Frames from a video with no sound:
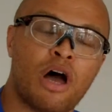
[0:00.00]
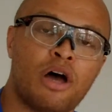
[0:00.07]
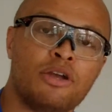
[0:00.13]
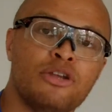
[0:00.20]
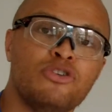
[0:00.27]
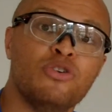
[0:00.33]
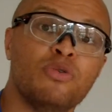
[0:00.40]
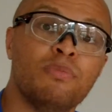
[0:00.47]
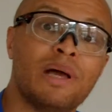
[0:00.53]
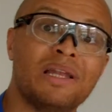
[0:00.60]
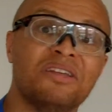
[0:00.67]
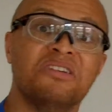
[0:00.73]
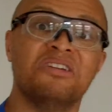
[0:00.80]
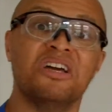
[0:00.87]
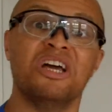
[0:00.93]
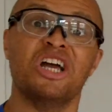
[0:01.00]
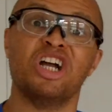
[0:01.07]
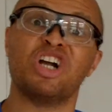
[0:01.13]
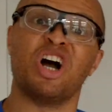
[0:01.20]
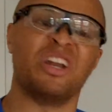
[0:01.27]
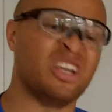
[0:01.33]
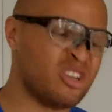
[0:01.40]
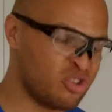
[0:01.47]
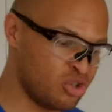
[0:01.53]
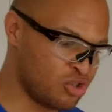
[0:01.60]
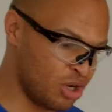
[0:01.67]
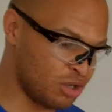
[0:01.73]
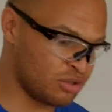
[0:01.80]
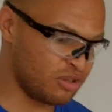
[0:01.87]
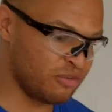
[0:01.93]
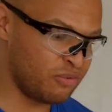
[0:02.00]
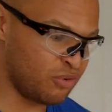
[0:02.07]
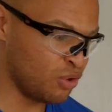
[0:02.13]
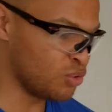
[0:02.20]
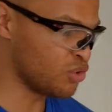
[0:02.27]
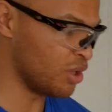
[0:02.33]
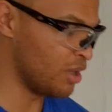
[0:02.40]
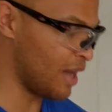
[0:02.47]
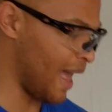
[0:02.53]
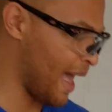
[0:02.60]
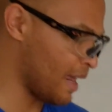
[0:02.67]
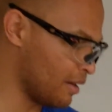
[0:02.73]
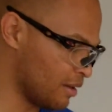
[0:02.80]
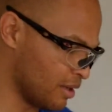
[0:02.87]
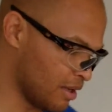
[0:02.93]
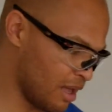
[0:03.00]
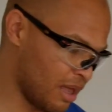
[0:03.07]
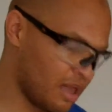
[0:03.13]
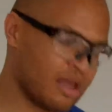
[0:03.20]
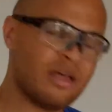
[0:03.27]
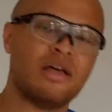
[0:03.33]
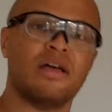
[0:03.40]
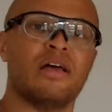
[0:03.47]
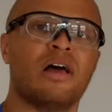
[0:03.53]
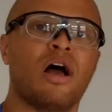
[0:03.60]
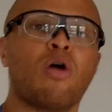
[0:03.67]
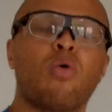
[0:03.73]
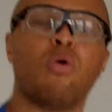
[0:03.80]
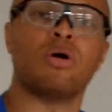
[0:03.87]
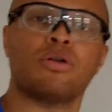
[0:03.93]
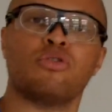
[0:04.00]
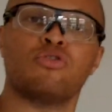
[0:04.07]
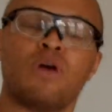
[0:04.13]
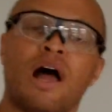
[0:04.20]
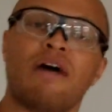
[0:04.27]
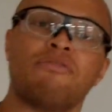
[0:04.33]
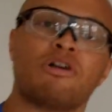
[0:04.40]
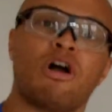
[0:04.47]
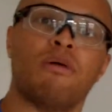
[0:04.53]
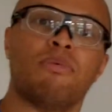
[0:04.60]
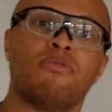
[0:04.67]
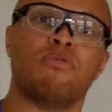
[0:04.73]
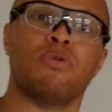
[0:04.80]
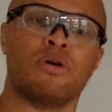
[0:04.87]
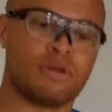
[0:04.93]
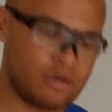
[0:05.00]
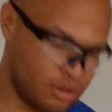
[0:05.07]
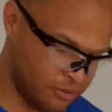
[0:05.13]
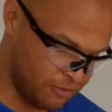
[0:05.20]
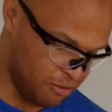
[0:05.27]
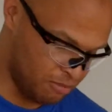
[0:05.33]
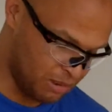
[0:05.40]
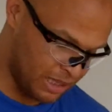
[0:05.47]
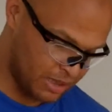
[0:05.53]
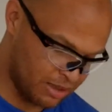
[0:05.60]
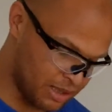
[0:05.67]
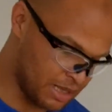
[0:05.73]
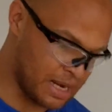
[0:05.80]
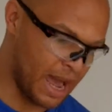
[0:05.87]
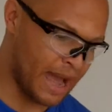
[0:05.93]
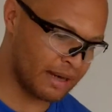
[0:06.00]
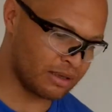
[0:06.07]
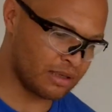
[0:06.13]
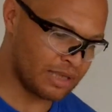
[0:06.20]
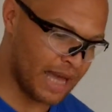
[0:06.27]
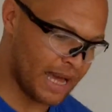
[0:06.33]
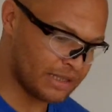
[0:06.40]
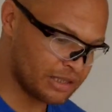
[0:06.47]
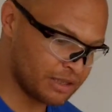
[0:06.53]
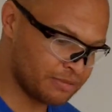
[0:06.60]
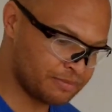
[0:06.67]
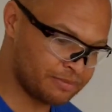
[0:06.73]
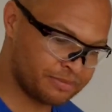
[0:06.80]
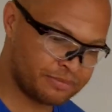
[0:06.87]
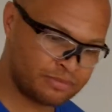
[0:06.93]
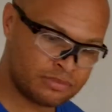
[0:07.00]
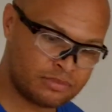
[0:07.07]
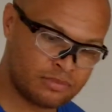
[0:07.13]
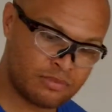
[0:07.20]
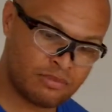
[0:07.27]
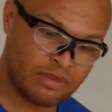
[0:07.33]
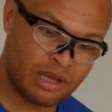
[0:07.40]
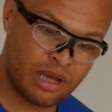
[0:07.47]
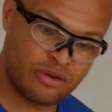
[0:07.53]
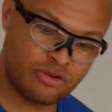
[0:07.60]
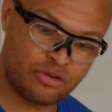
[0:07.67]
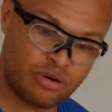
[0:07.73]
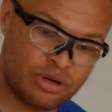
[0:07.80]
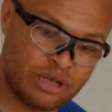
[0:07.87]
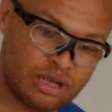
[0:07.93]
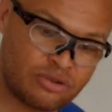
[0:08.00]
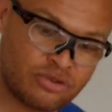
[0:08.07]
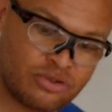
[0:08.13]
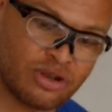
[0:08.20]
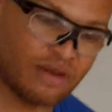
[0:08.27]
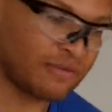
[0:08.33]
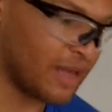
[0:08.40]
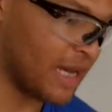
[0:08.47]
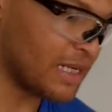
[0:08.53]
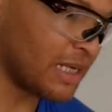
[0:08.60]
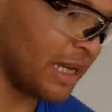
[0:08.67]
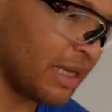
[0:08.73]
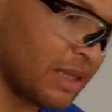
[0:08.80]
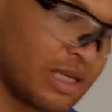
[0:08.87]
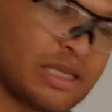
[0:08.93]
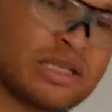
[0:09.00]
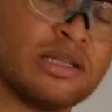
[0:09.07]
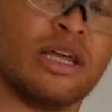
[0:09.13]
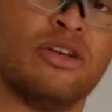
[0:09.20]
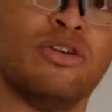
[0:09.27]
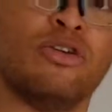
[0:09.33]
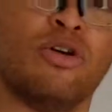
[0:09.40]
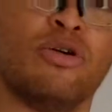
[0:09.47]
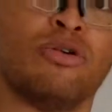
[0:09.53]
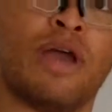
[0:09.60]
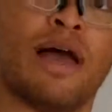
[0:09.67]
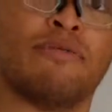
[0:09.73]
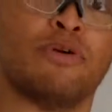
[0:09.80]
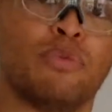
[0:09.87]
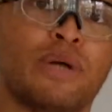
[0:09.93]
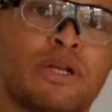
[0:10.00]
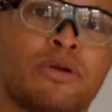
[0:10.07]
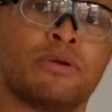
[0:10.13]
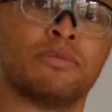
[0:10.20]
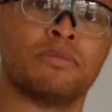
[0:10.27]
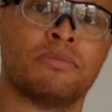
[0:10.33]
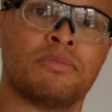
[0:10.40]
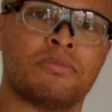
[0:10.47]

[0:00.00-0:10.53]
of a honeydew melon cut into chunks and frozen, and a quarter to half a cup of water. If your blender can handle that and turn it into soft ice like this, then you know you have a winner.